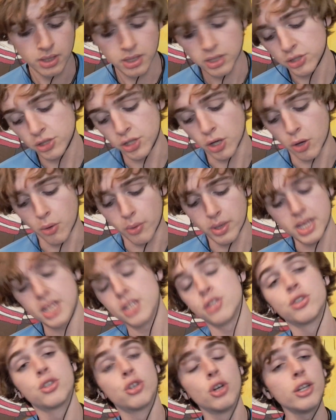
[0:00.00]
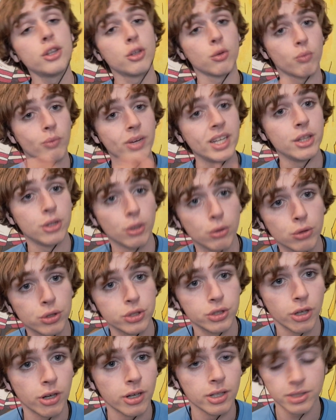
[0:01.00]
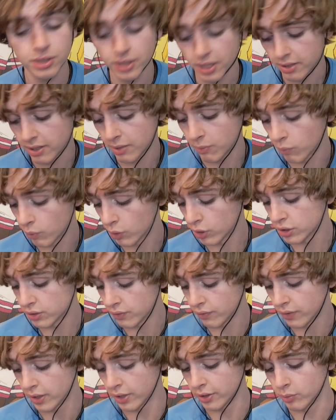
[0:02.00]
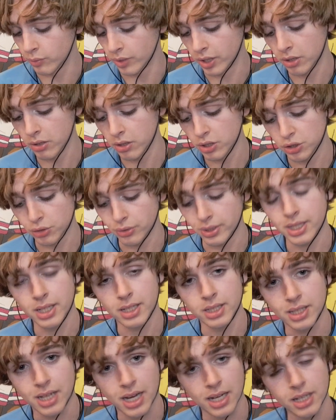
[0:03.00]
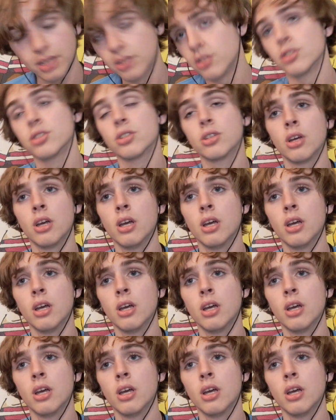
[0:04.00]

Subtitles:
So it's good to read those charts and the words very well, so you can kind of just,